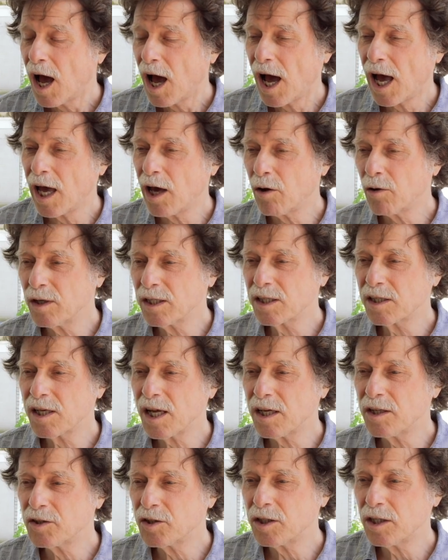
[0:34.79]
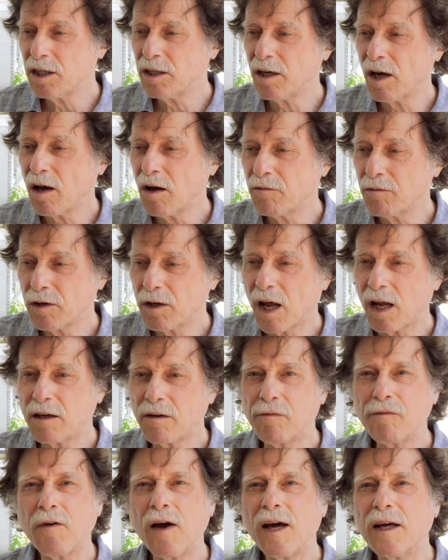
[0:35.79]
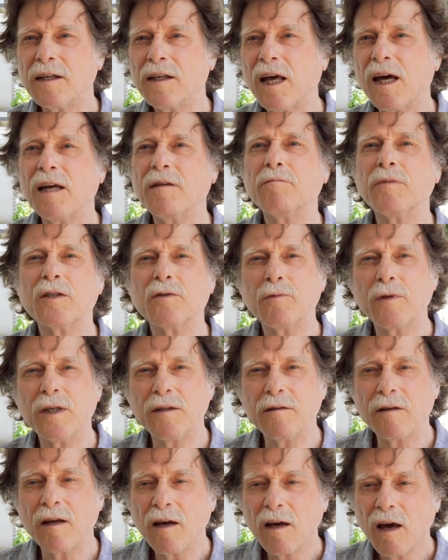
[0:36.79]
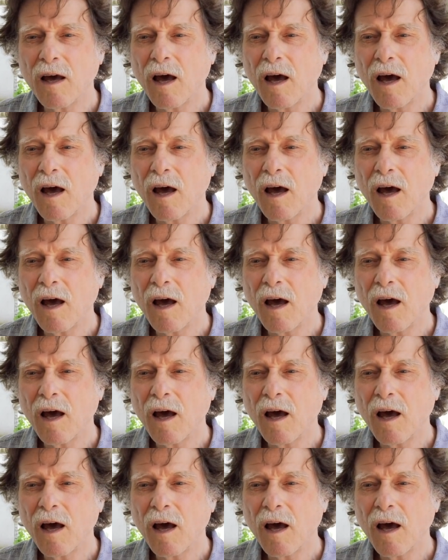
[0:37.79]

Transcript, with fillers: I always say she hovered on the fine line between